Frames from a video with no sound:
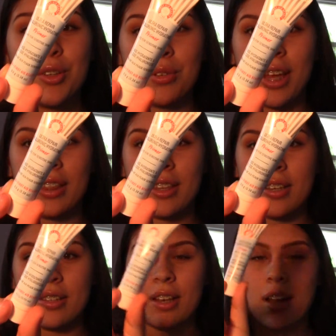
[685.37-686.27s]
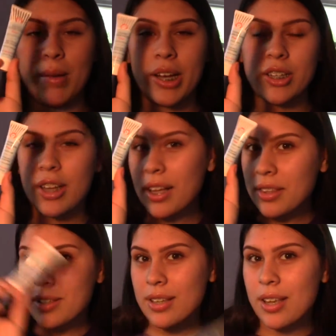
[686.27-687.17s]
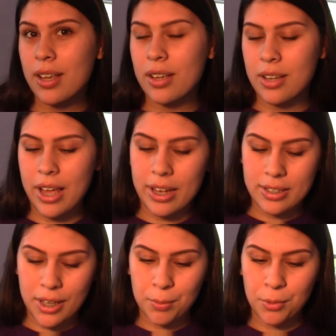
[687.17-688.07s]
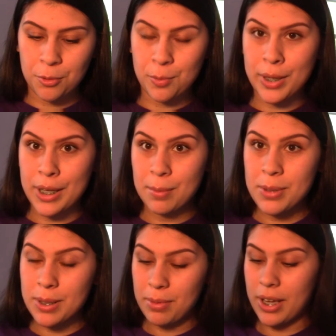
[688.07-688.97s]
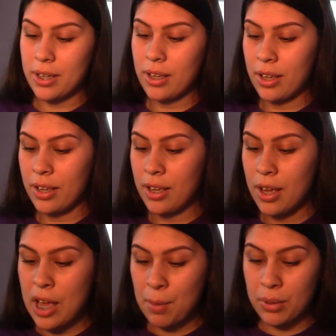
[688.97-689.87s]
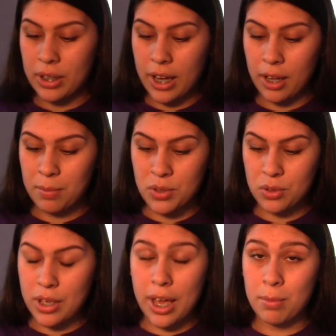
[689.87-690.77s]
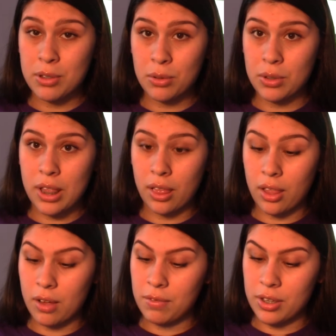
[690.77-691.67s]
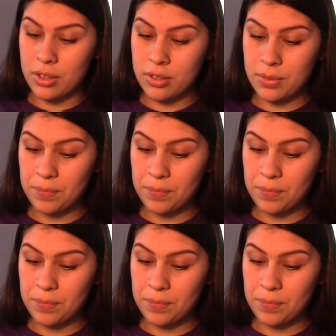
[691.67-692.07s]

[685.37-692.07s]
like this. I actually got this in a sample for my Ipsy bag, but I absolutely love this